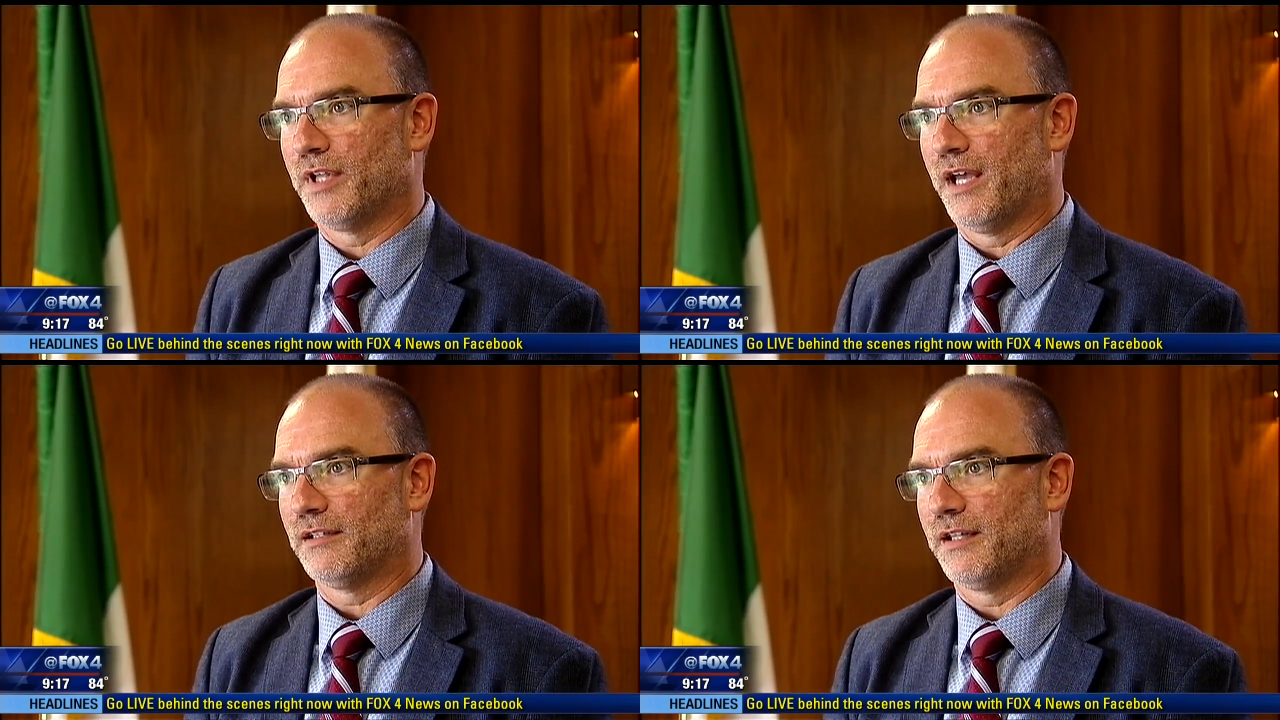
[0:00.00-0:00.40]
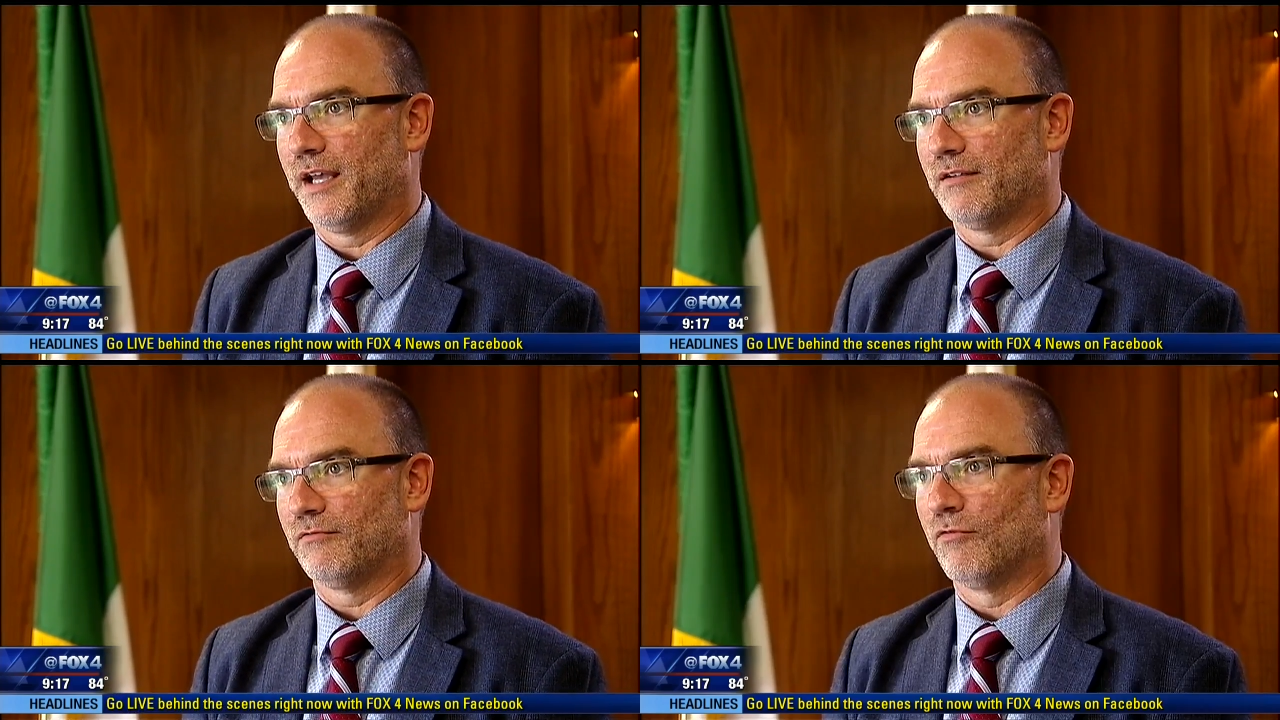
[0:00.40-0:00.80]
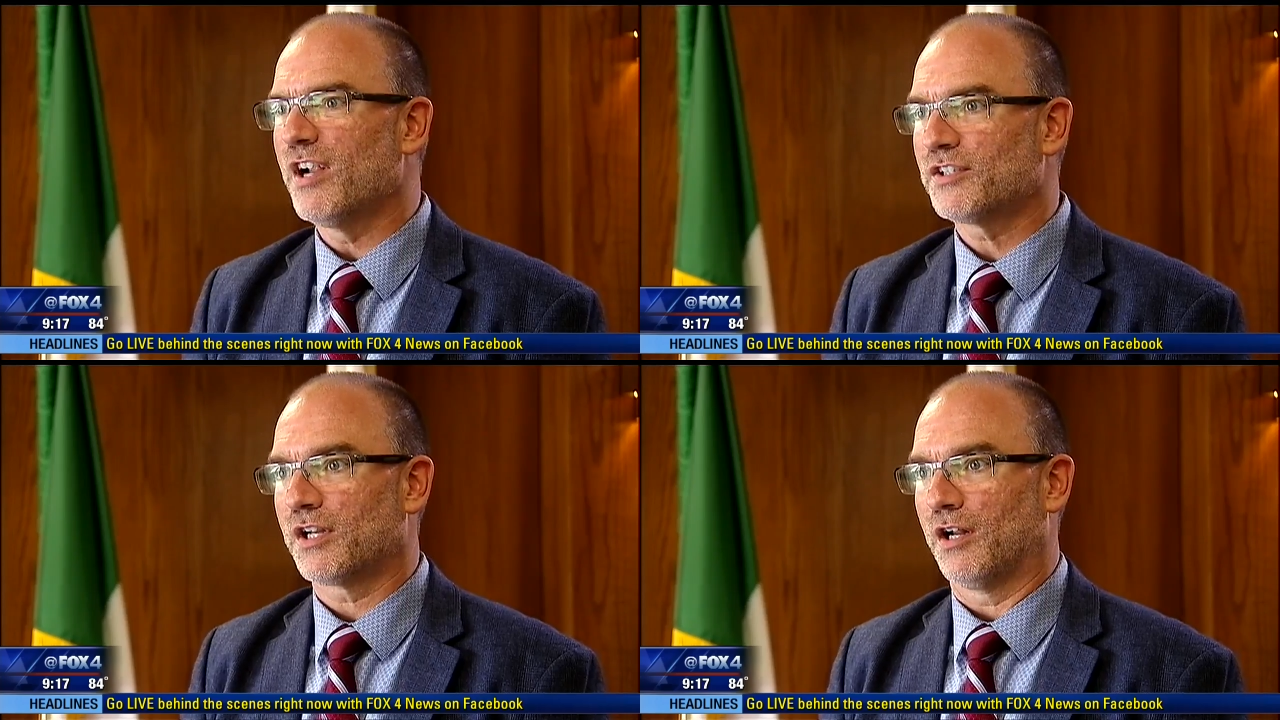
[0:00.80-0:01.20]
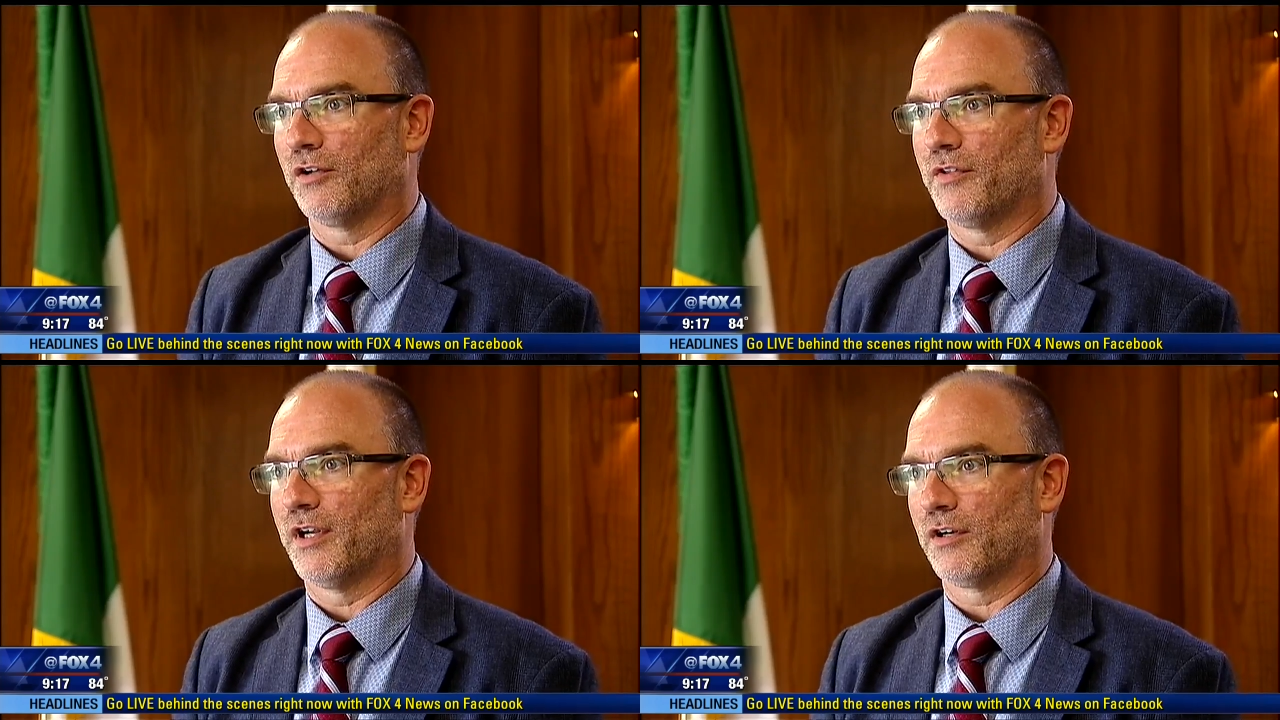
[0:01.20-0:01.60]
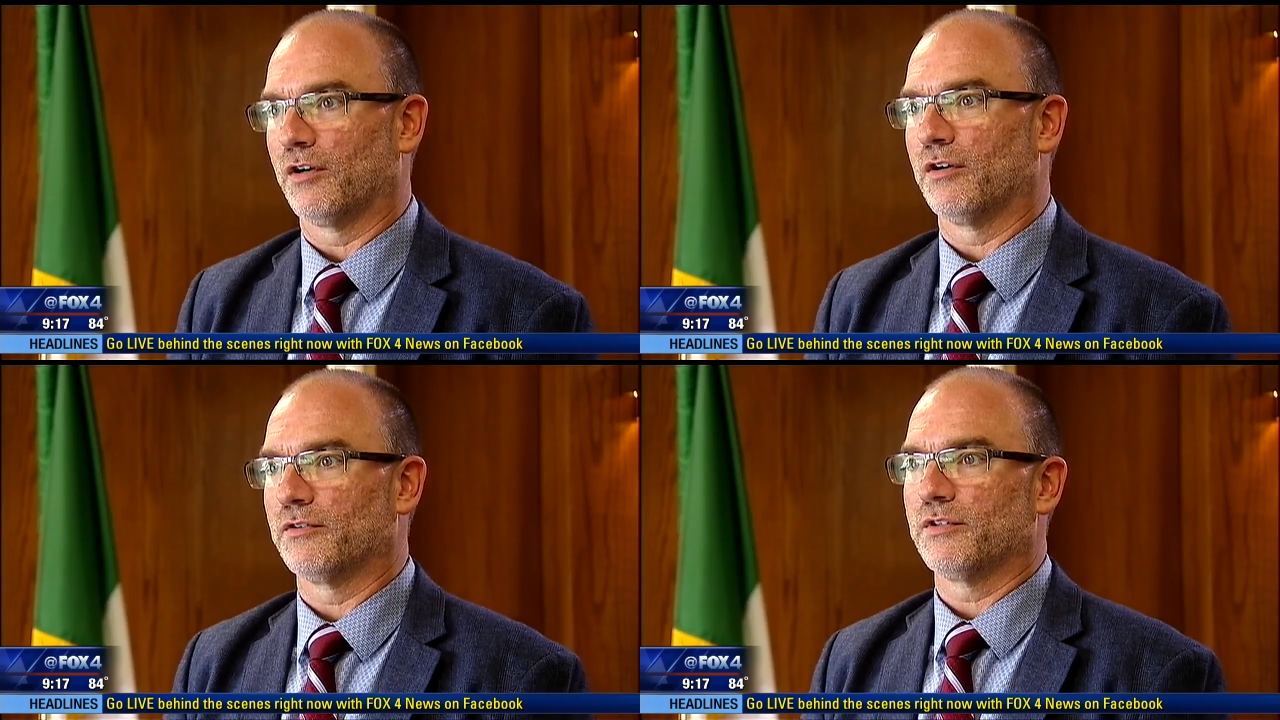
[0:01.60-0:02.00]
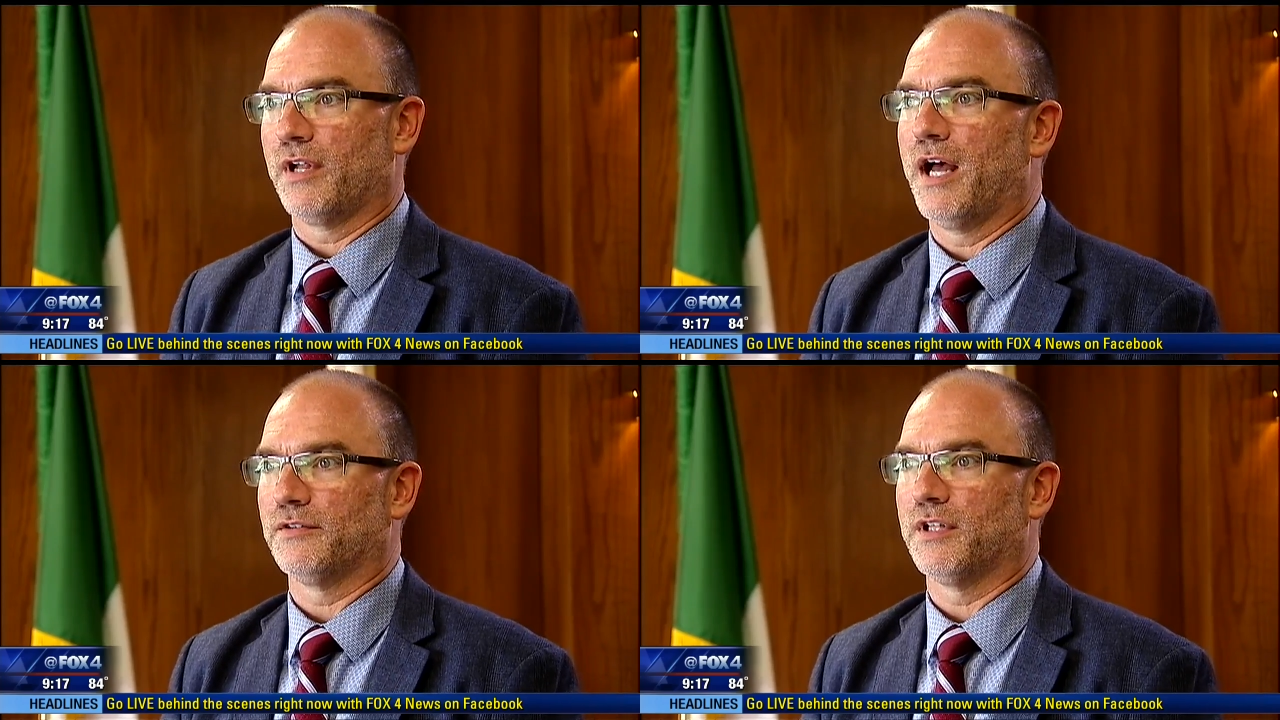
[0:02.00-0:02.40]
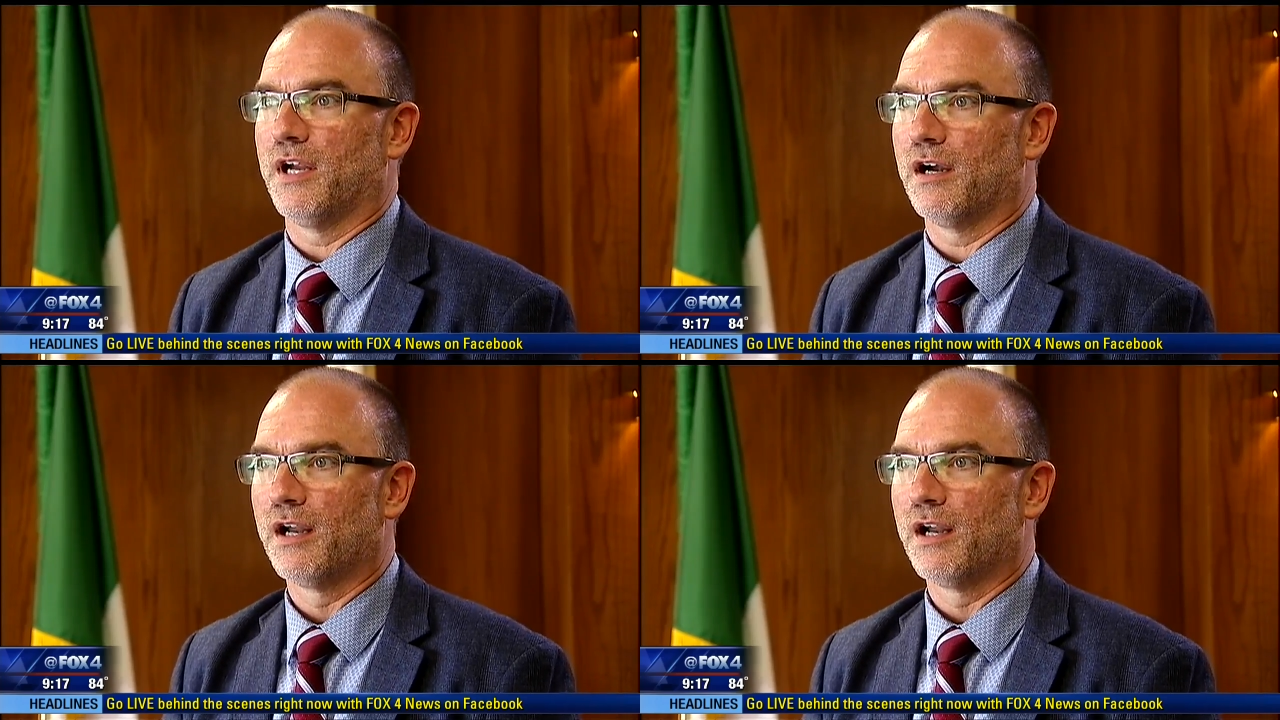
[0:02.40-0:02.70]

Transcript: that rust color that occurs out there.